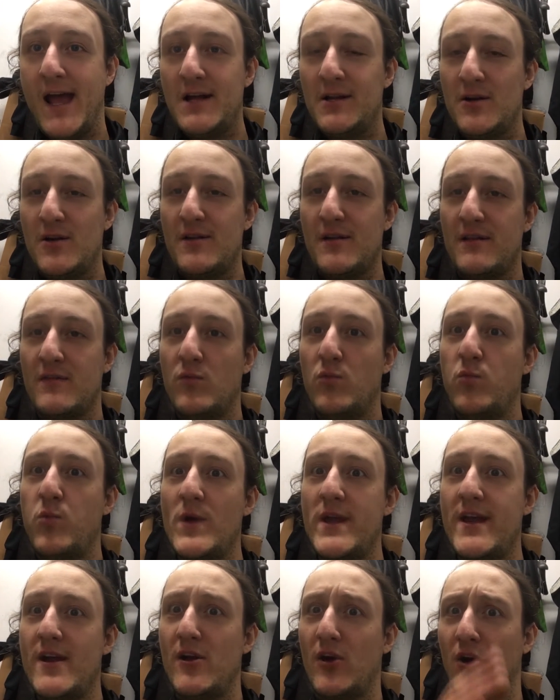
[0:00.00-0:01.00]
there's this
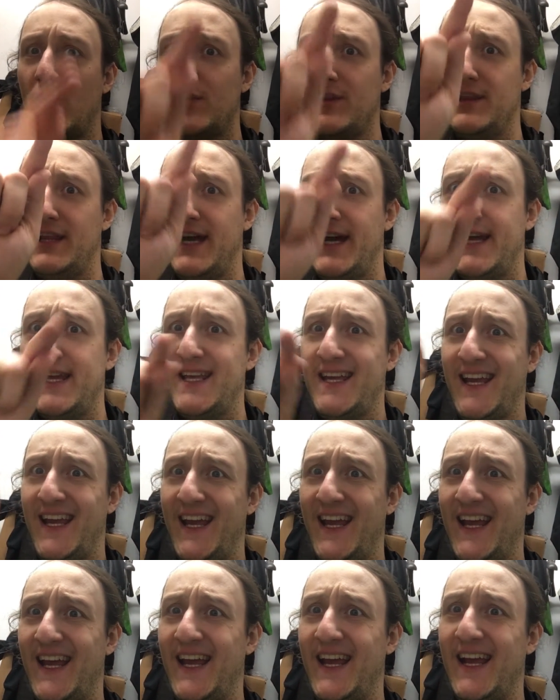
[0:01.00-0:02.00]
weird like
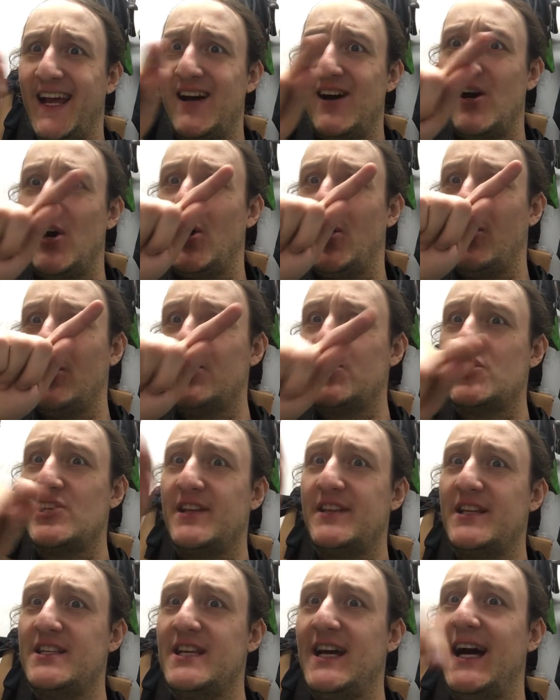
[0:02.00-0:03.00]
arch
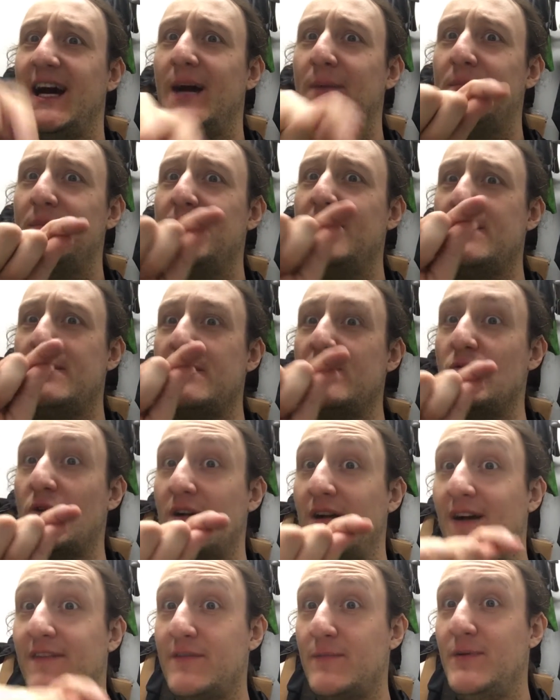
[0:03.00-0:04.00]
at the top. This is where
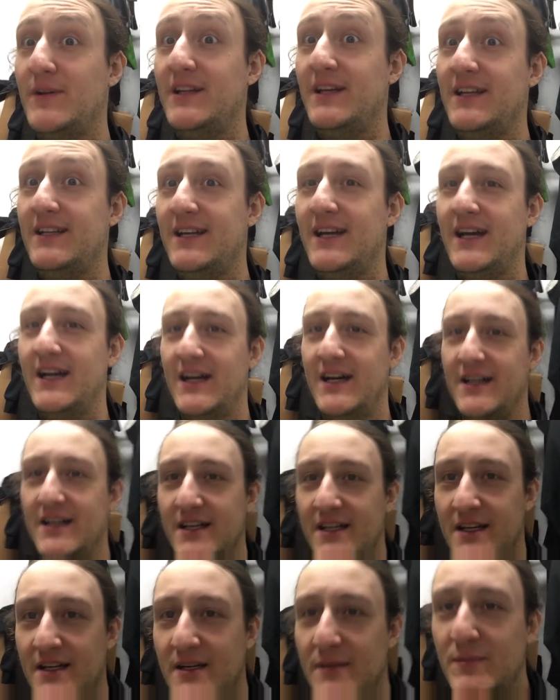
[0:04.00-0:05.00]
I'll have to put in
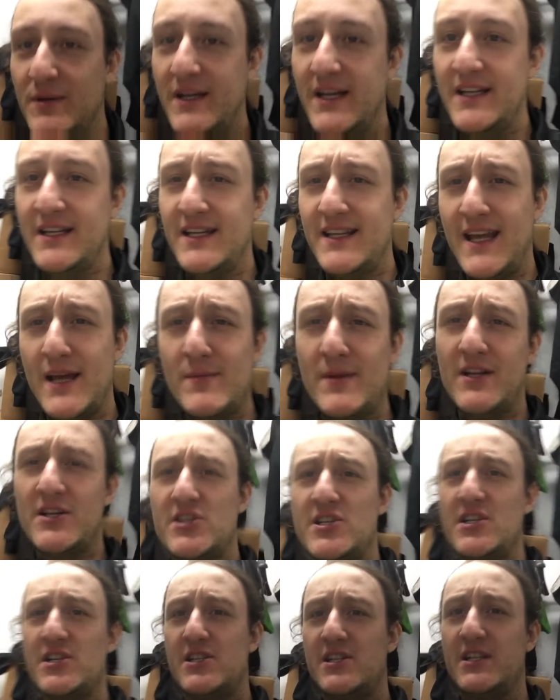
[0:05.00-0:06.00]
an
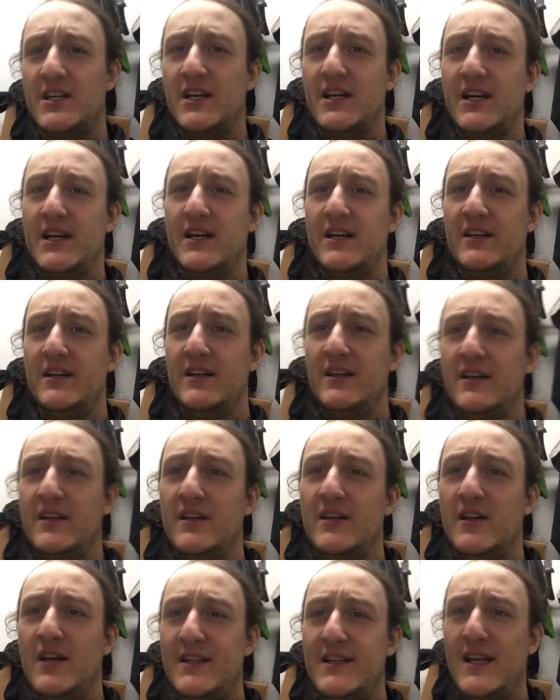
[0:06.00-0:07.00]
image, an
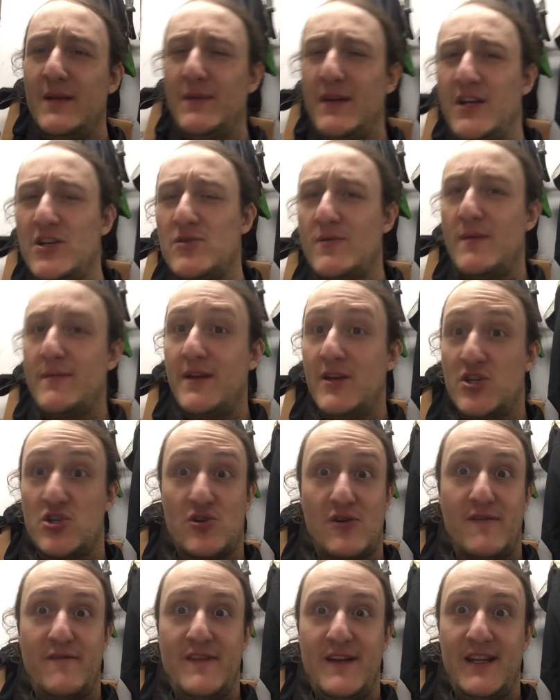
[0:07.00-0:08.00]
image, maybe a
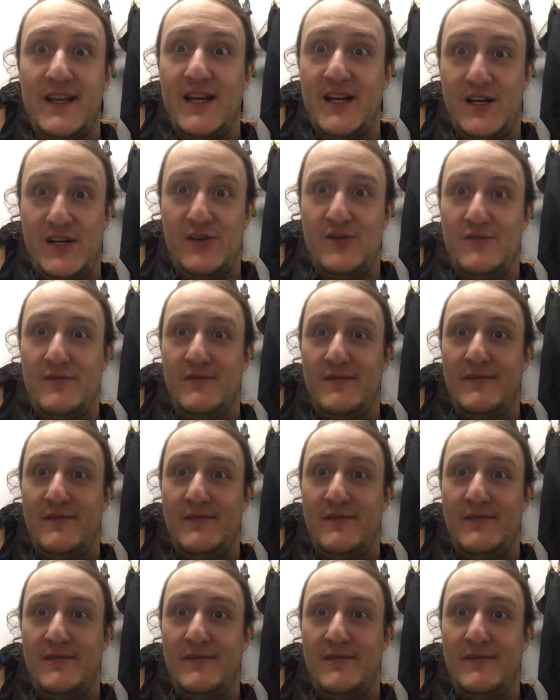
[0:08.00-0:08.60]
short video